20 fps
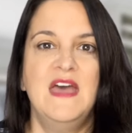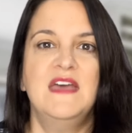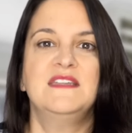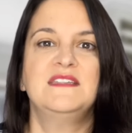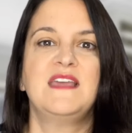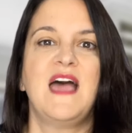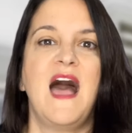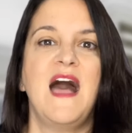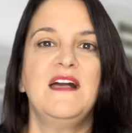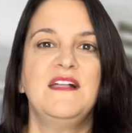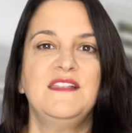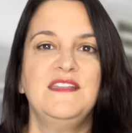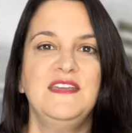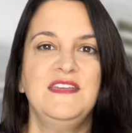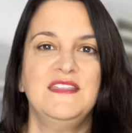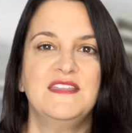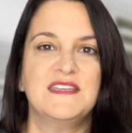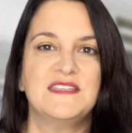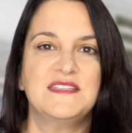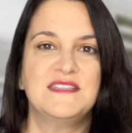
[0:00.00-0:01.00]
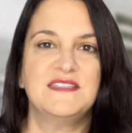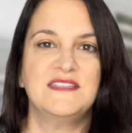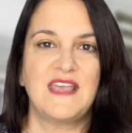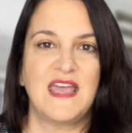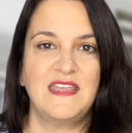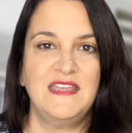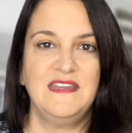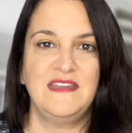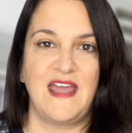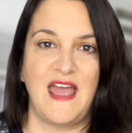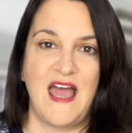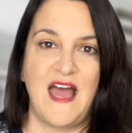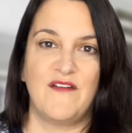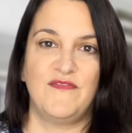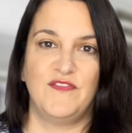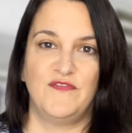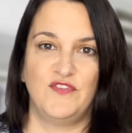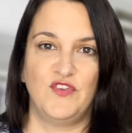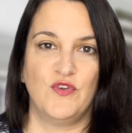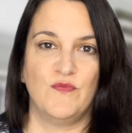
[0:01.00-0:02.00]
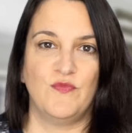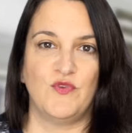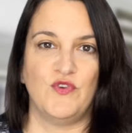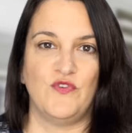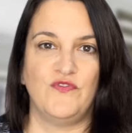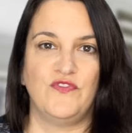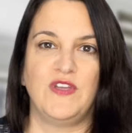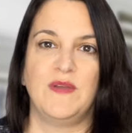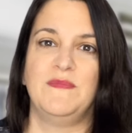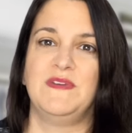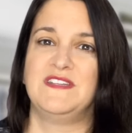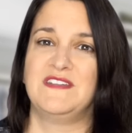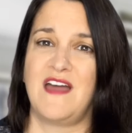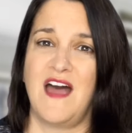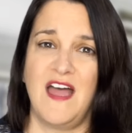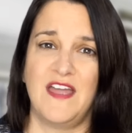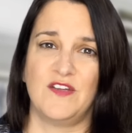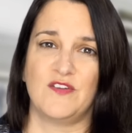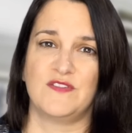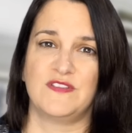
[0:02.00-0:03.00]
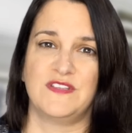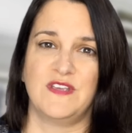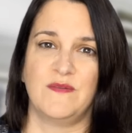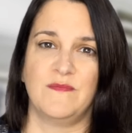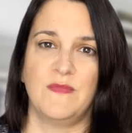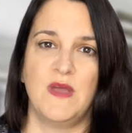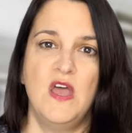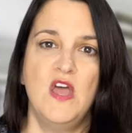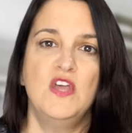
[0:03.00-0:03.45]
Tackling this second half of your move can be tiresome,